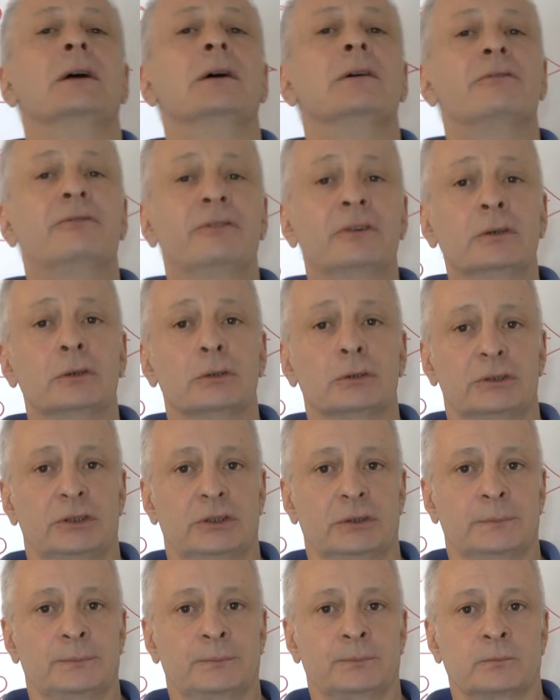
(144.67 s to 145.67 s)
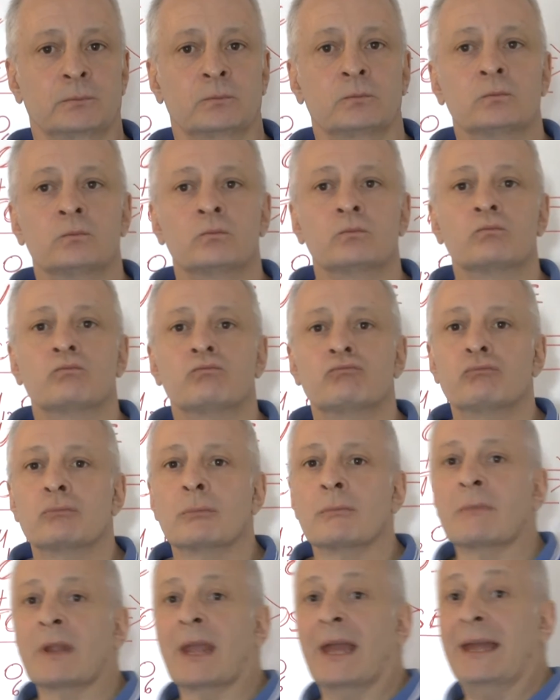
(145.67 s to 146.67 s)
food,
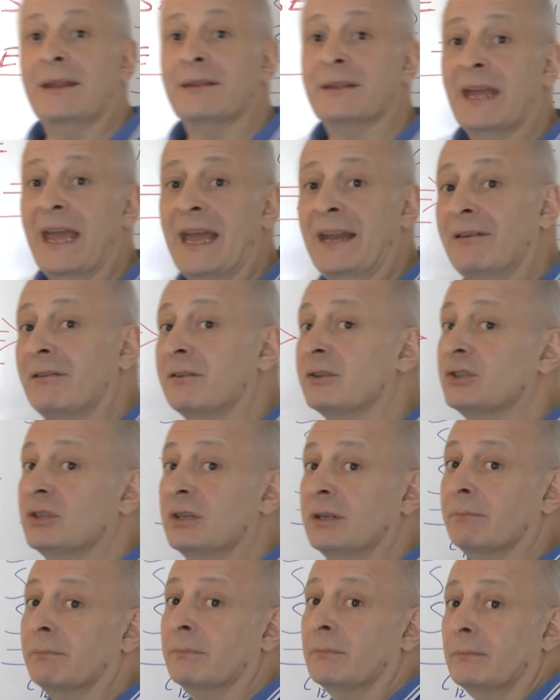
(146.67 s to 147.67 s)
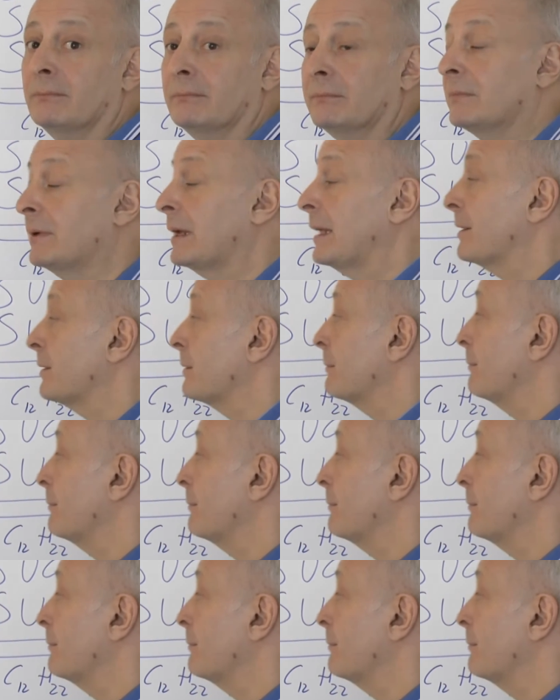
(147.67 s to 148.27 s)
and the energy is